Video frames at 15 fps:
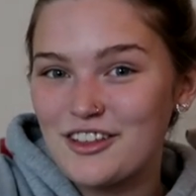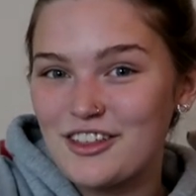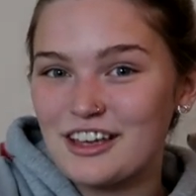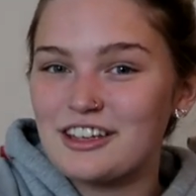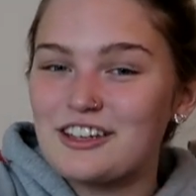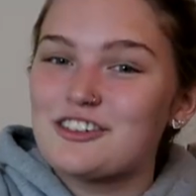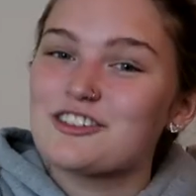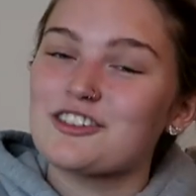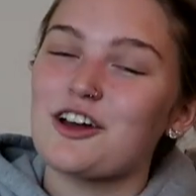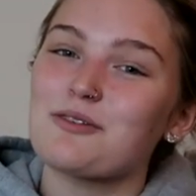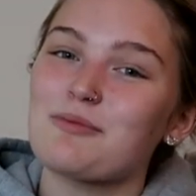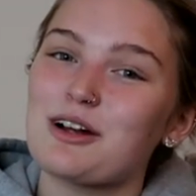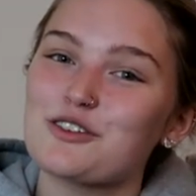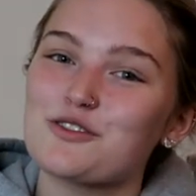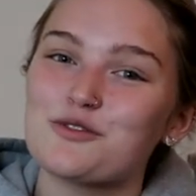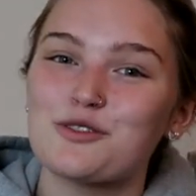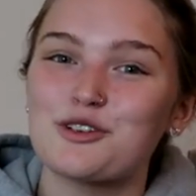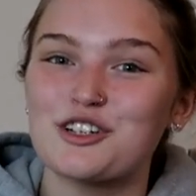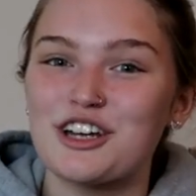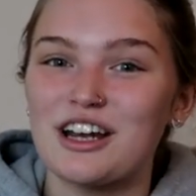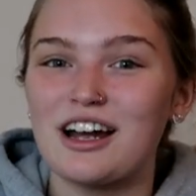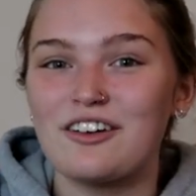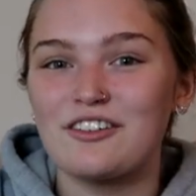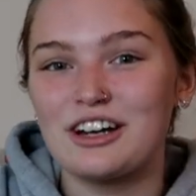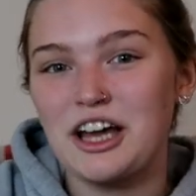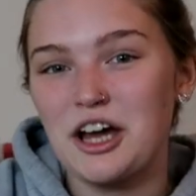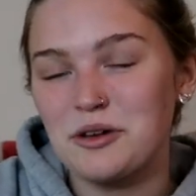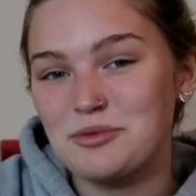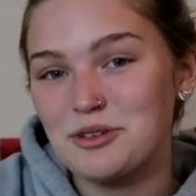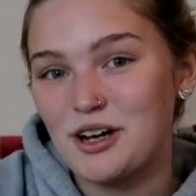Thank you so much for watching. I really
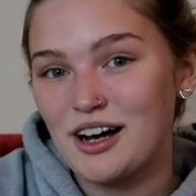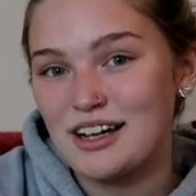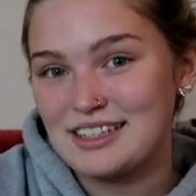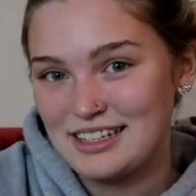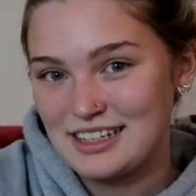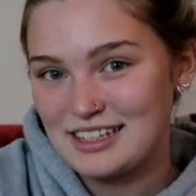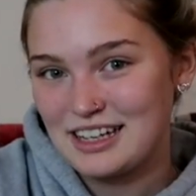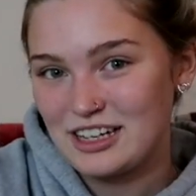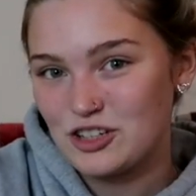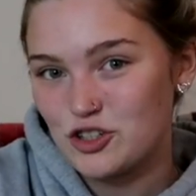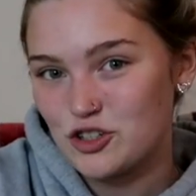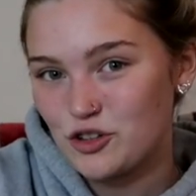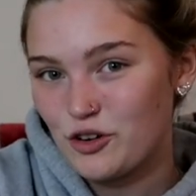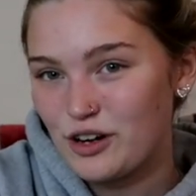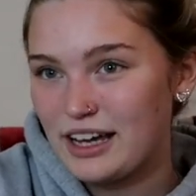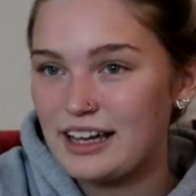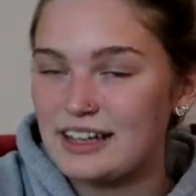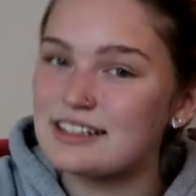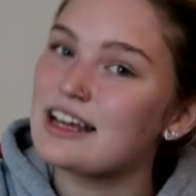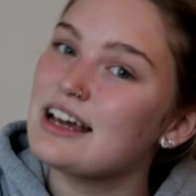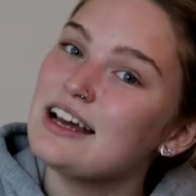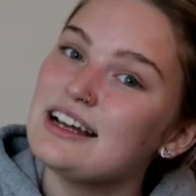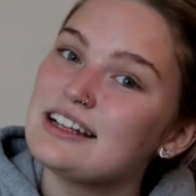hope you guys did enjoy it.